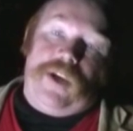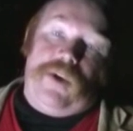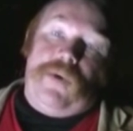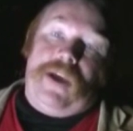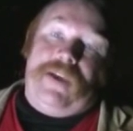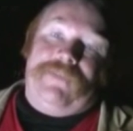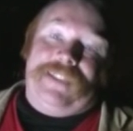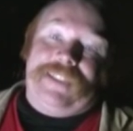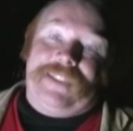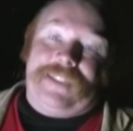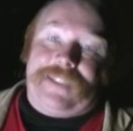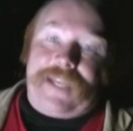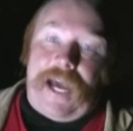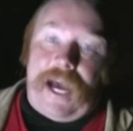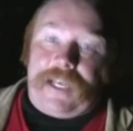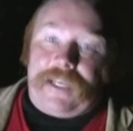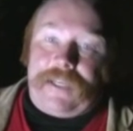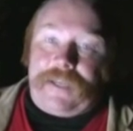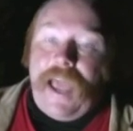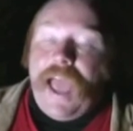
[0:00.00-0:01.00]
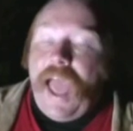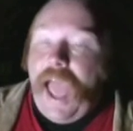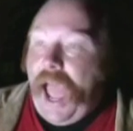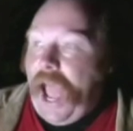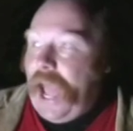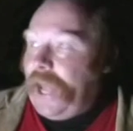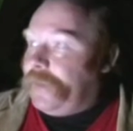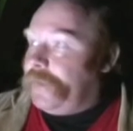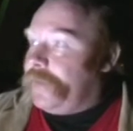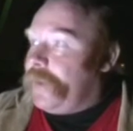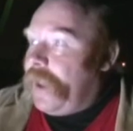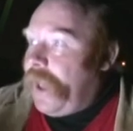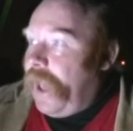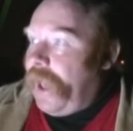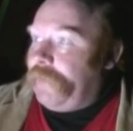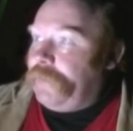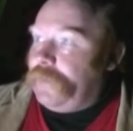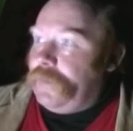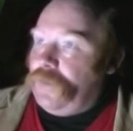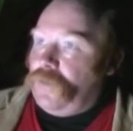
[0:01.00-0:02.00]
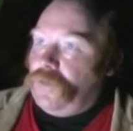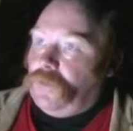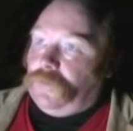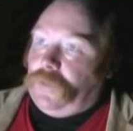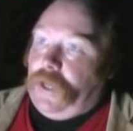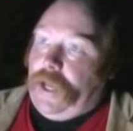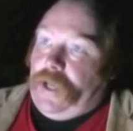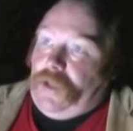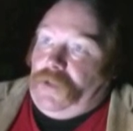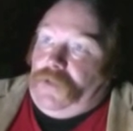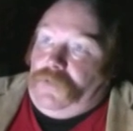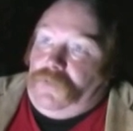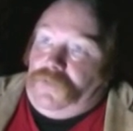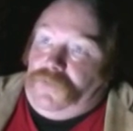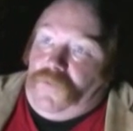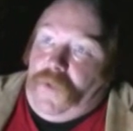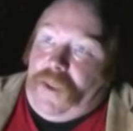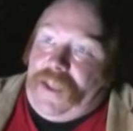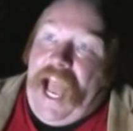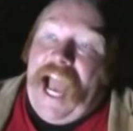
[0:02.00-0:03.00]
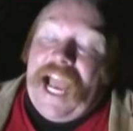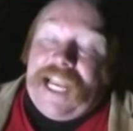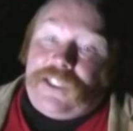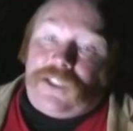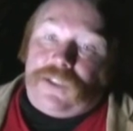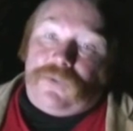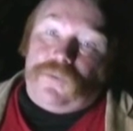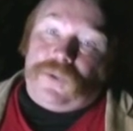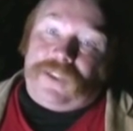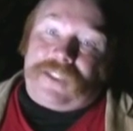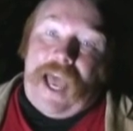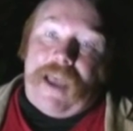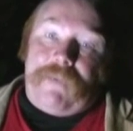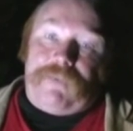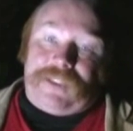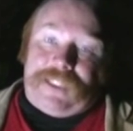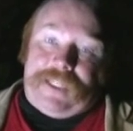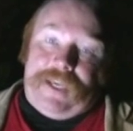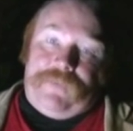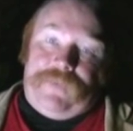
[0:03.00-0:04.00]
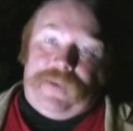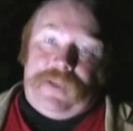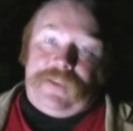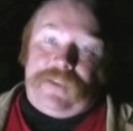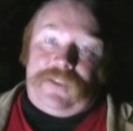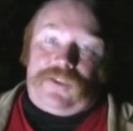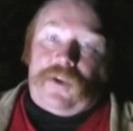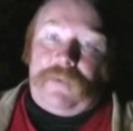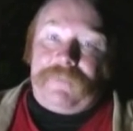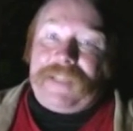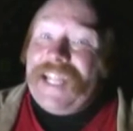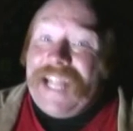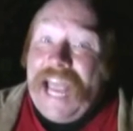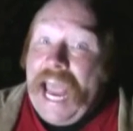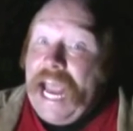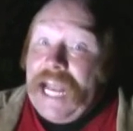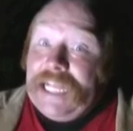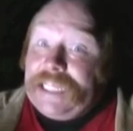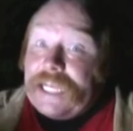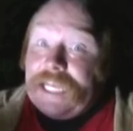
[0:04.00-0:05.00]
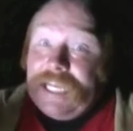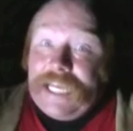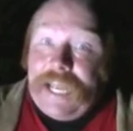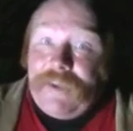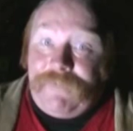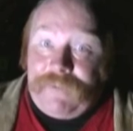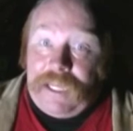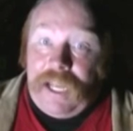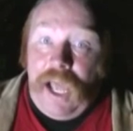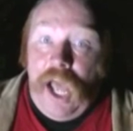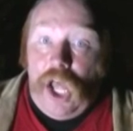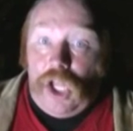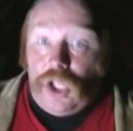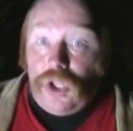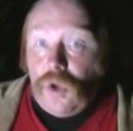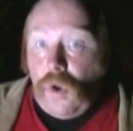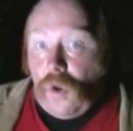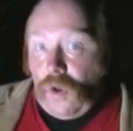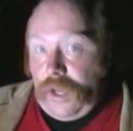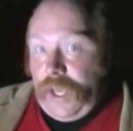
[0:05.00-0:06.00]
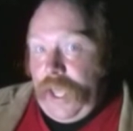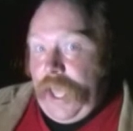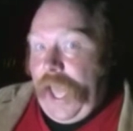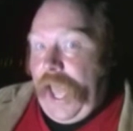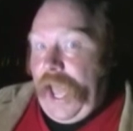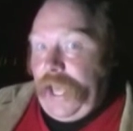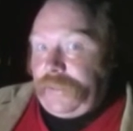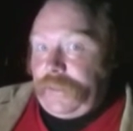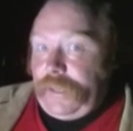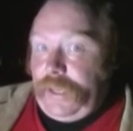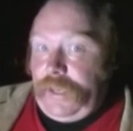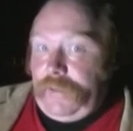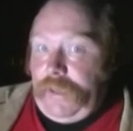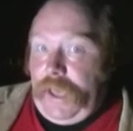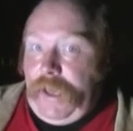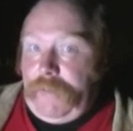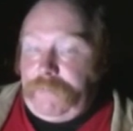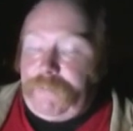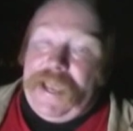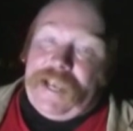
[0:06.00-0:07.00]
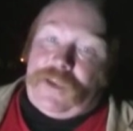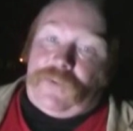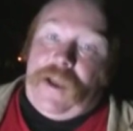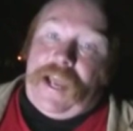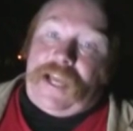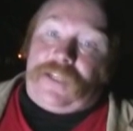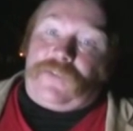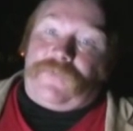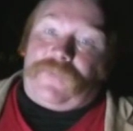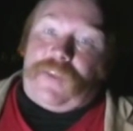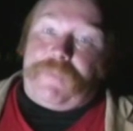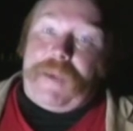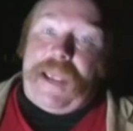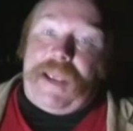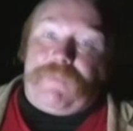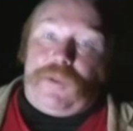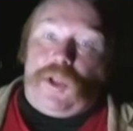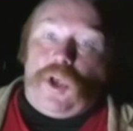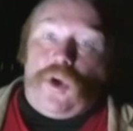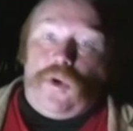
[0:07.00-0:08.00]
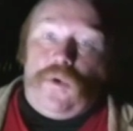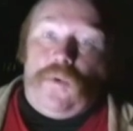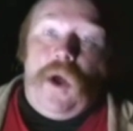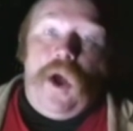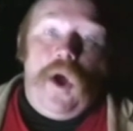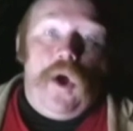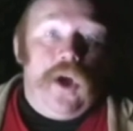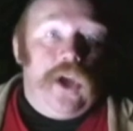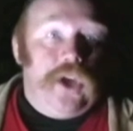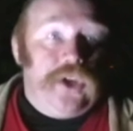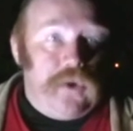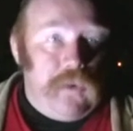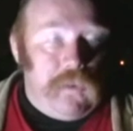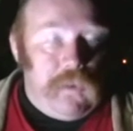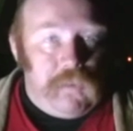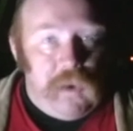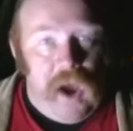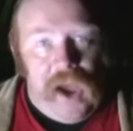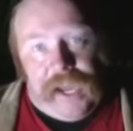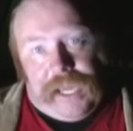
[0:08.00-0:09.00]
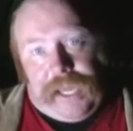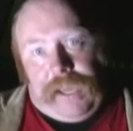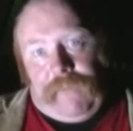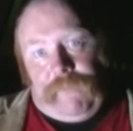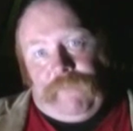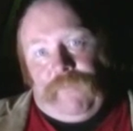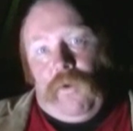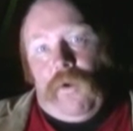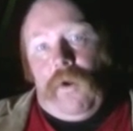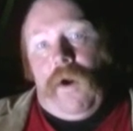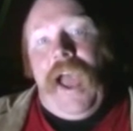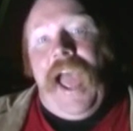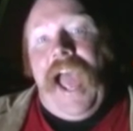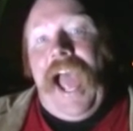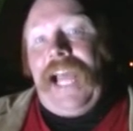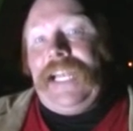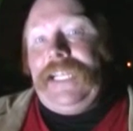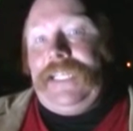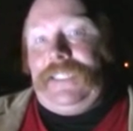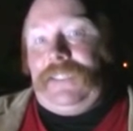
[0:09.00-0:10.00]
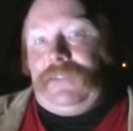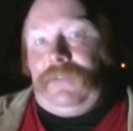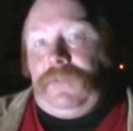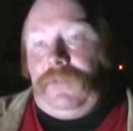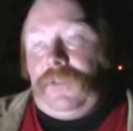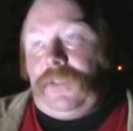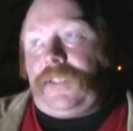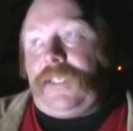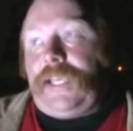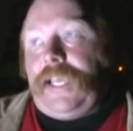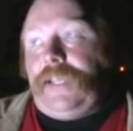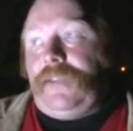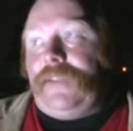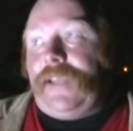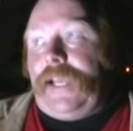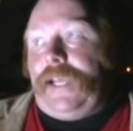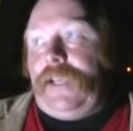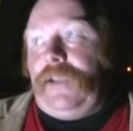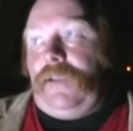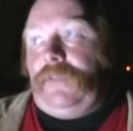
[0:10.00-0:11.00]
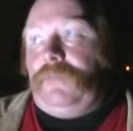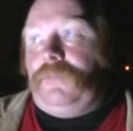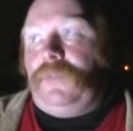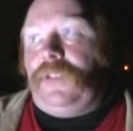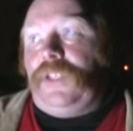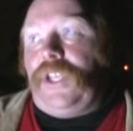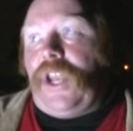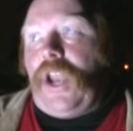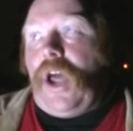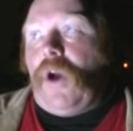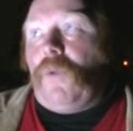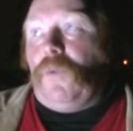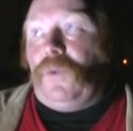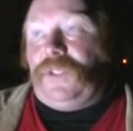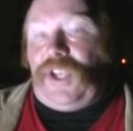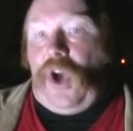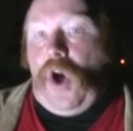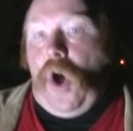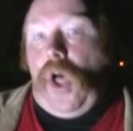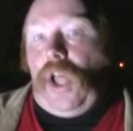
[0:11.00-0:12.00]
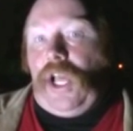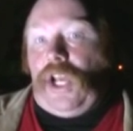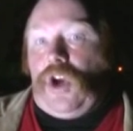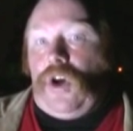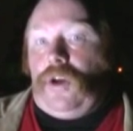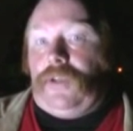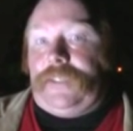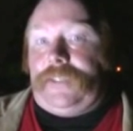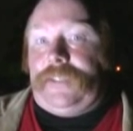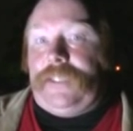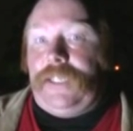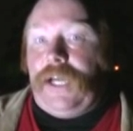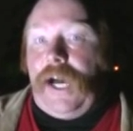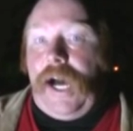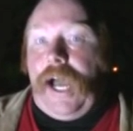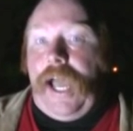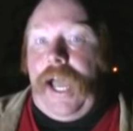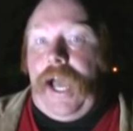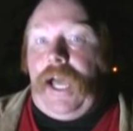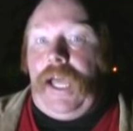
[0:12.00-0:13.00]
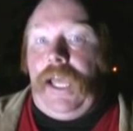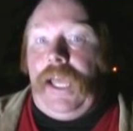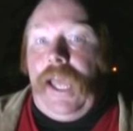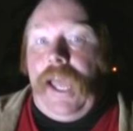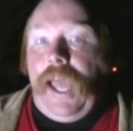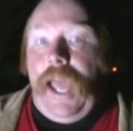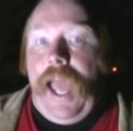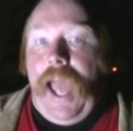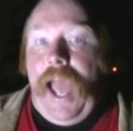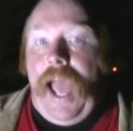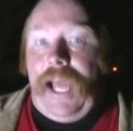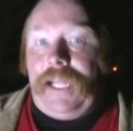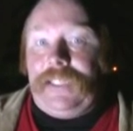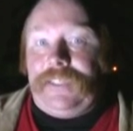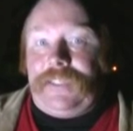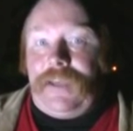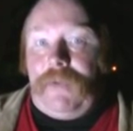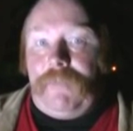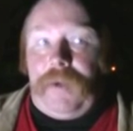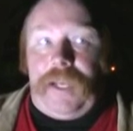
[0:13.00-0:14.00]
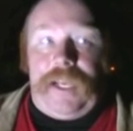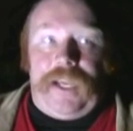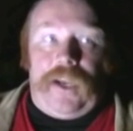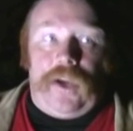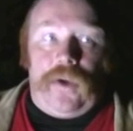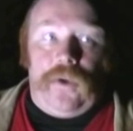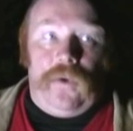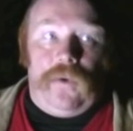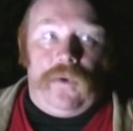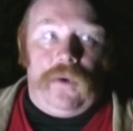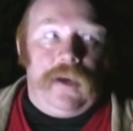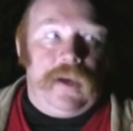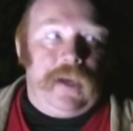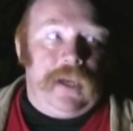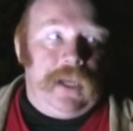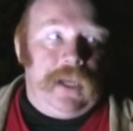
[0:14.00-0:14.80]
you even started. And your agent was able to give you the script. And he didn't even look at the background of the people who you were working for and see that, you know, it was a Holocaust denier and somebody who